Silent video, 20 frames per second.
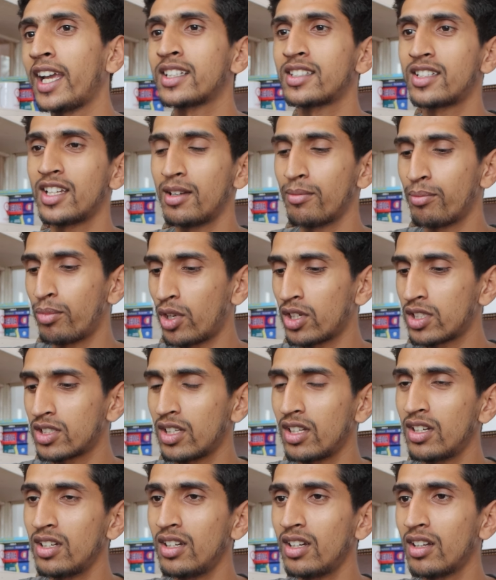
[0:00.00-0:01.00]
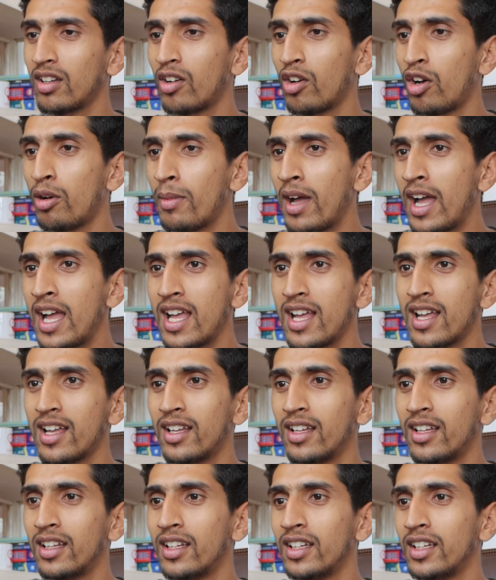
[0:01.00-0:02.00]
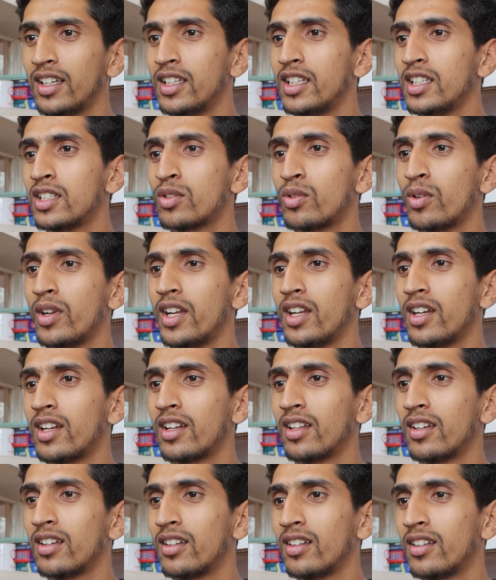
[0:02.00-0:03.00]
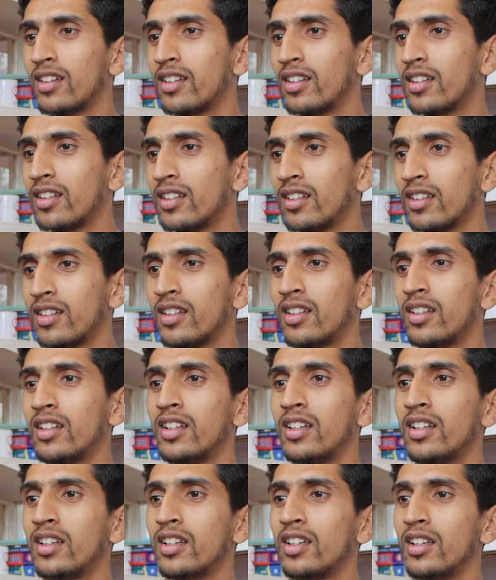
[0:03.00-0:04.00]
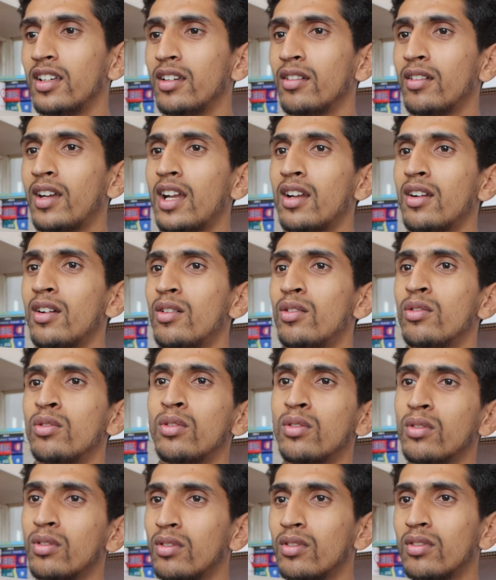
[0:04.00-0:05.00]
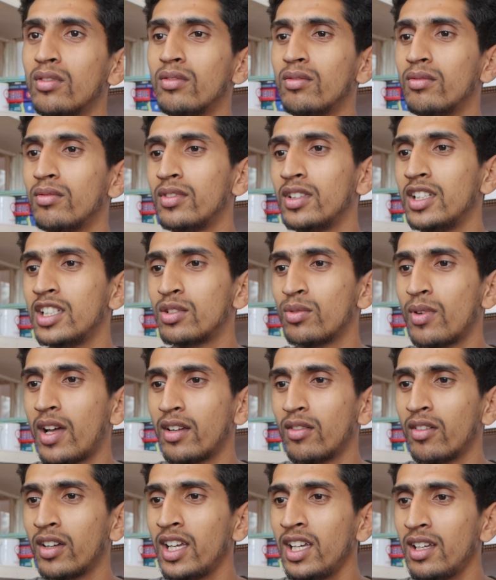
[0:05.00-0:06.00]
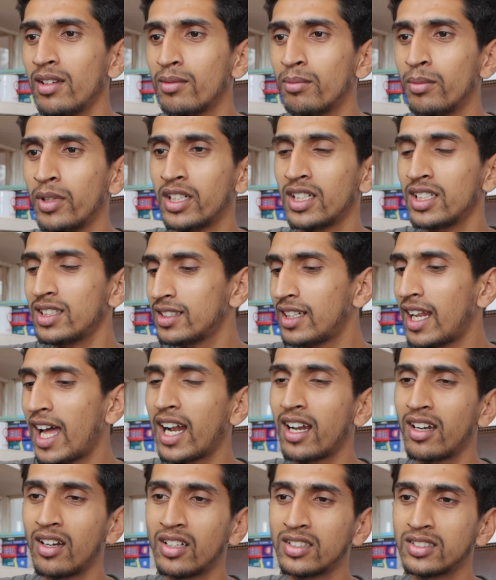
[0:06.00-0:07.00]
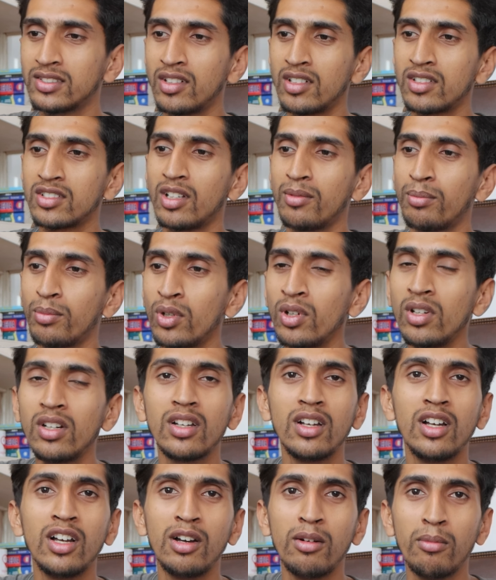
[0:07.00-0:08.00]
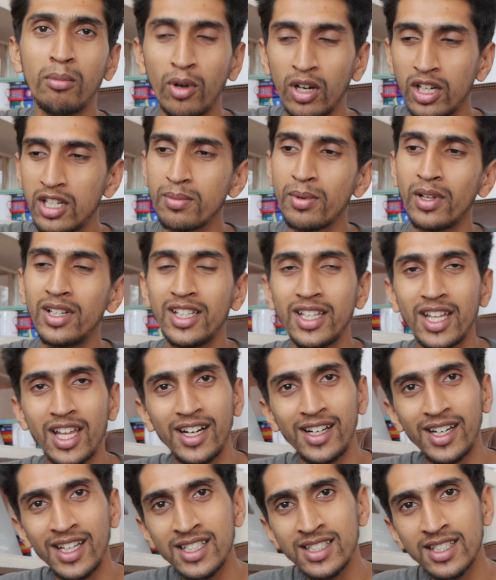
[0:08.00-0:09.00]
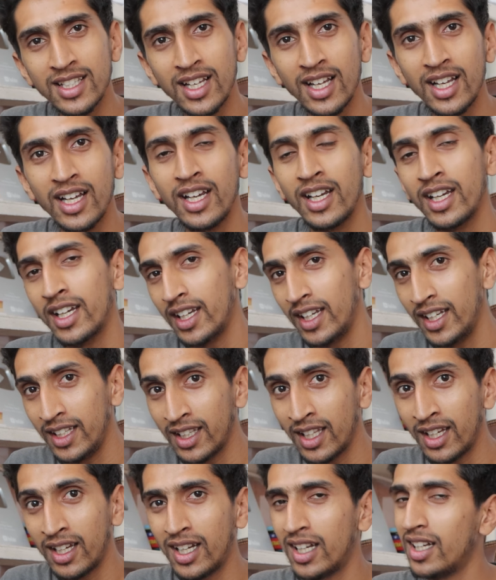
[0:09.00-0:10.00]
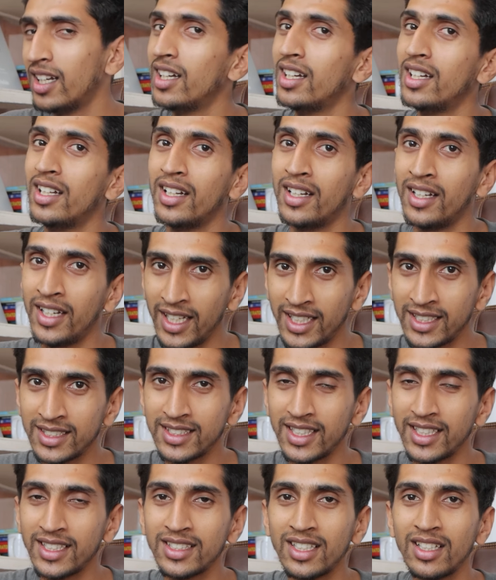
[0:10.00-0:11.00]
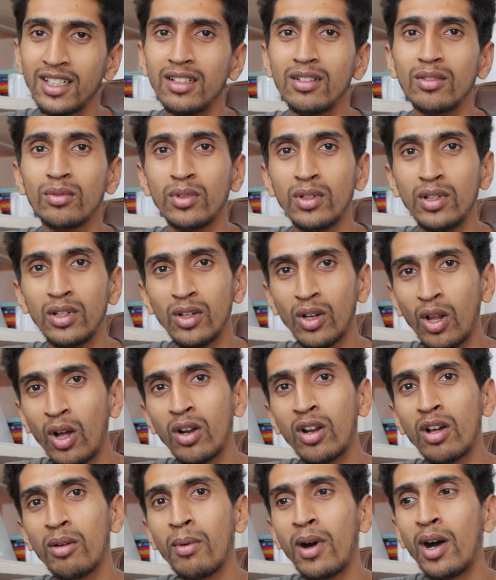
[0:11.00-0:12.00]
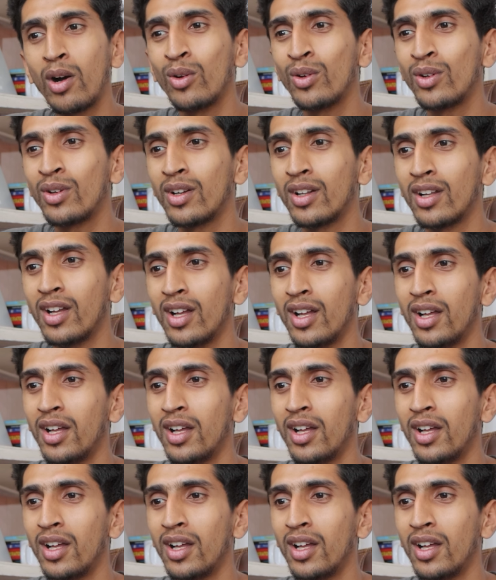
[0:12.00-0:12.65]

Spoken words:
extend person comma student. You cannot do this one. Okay, because that does not support multiple inheritance. In the next section, we will learn about